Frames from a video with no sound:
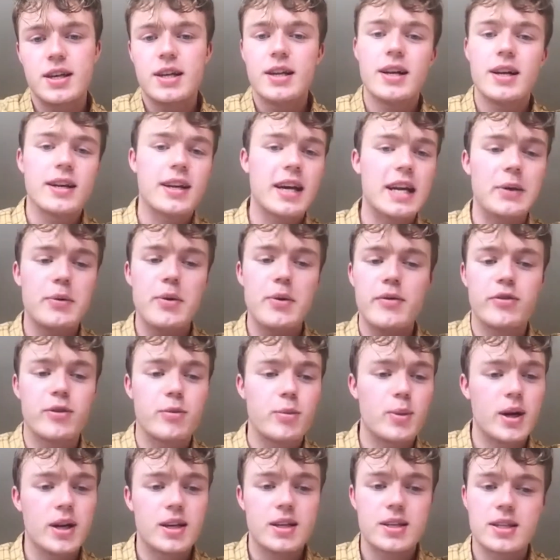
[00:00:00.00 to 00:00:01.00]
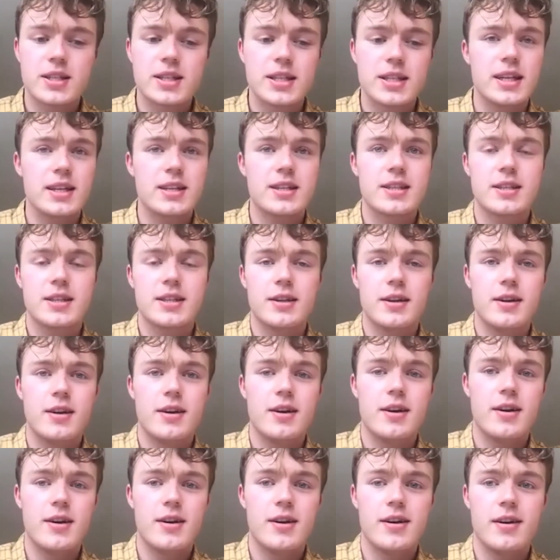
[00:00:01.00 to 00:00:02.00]
like anywhere from like 6
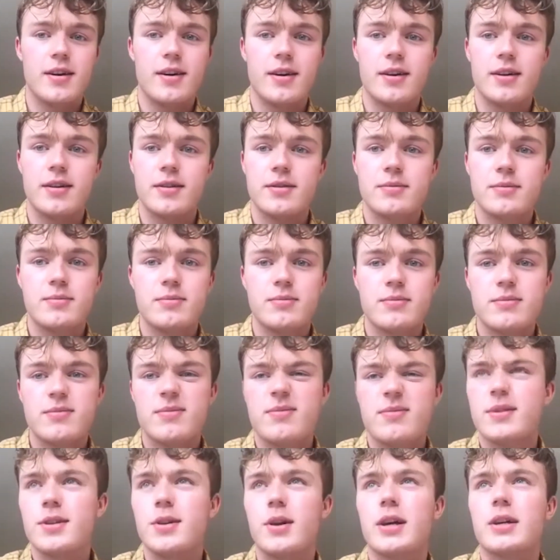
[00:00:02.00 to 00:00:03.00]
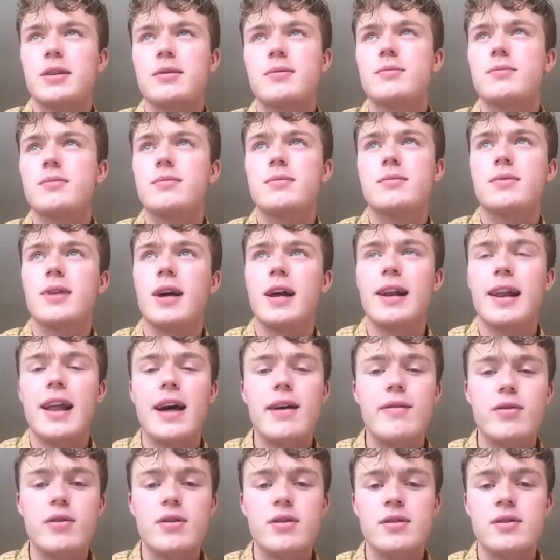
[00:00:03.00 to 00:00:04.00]
to like
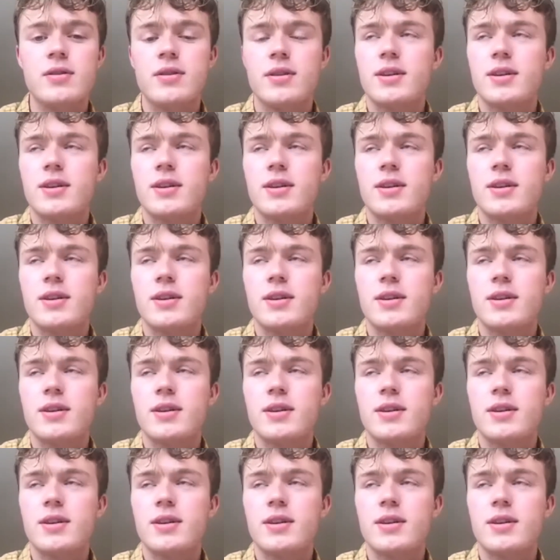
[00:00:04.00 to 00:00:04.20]
11